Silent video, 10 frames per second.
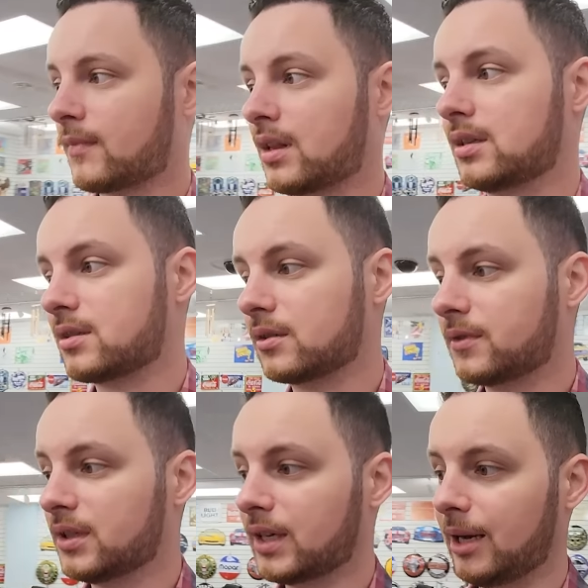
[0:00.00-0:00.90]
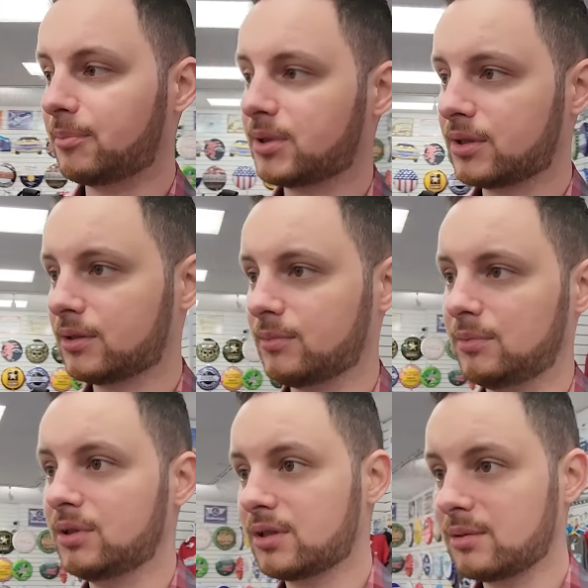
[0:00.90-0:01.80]
Let's look for the caps. Maybe
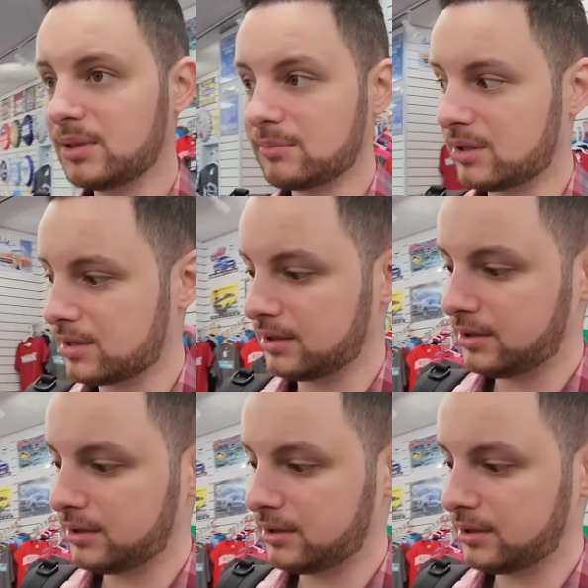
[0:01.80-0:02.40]
there's some mini brands here